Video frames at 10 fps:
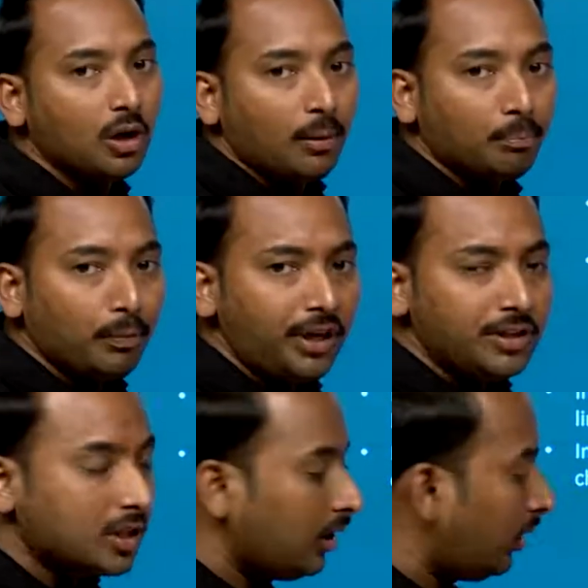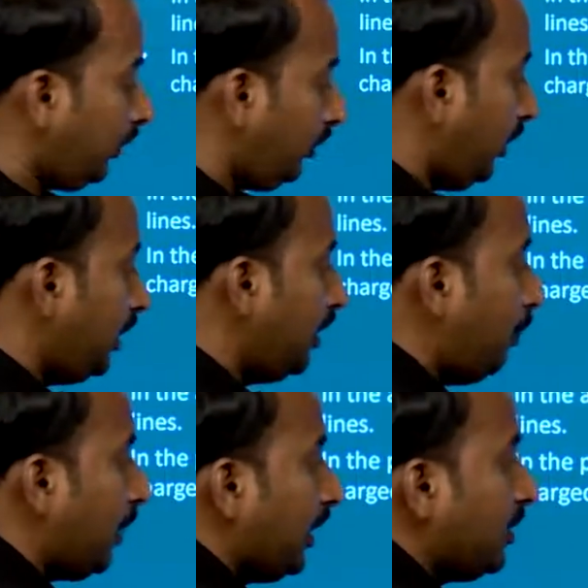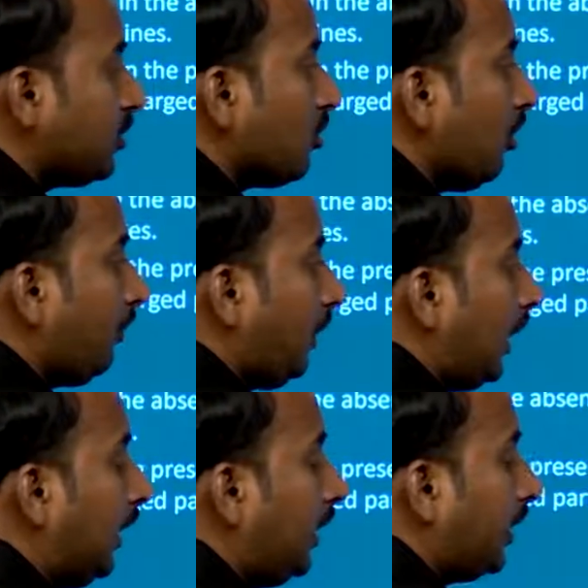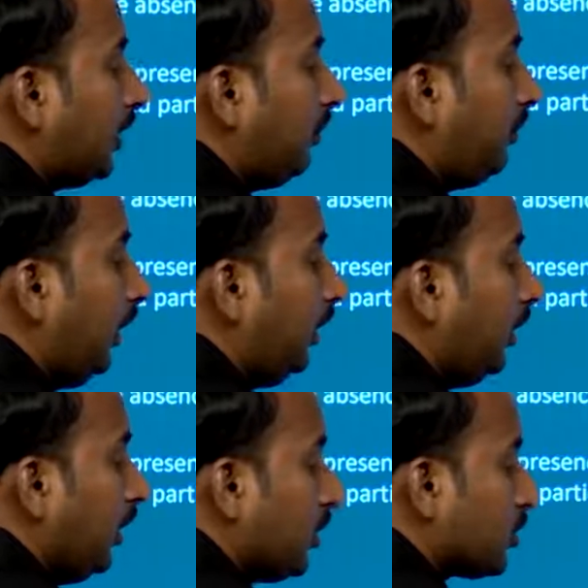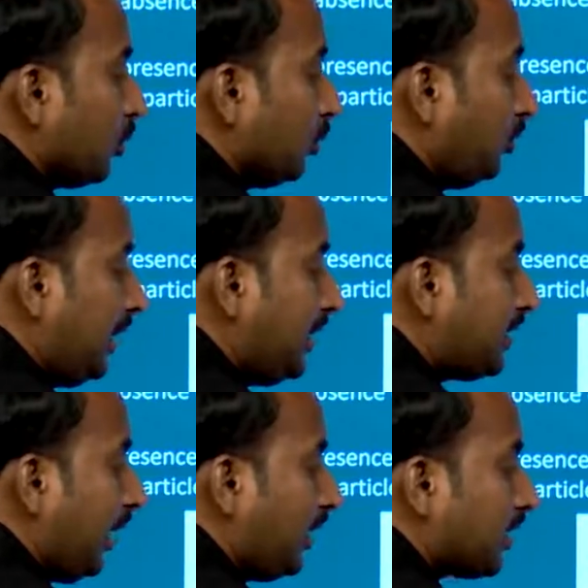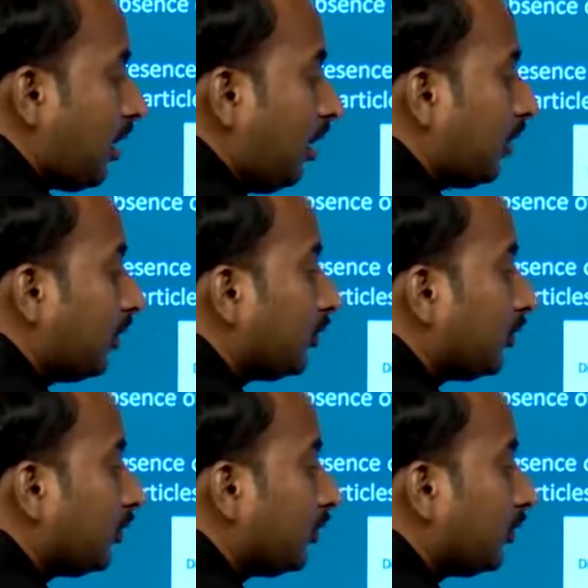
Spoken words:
Means in the presence of electrical field, so these rays are